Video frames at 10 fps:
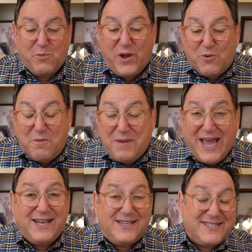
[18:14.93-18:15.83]
we
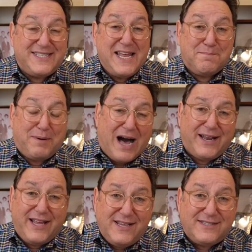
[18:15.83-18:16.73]
remain distinct
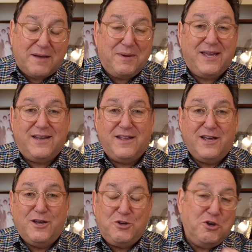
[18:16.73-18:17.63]
bodies. I mean,
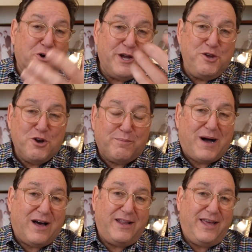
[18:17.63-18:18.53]
you're in your
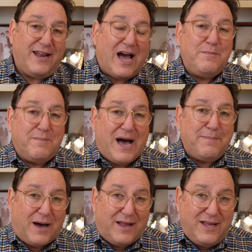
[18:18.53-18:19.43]
body and I'm in my
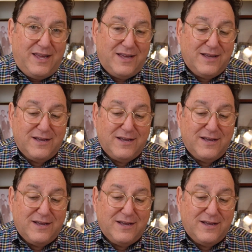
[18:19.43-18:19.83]
body.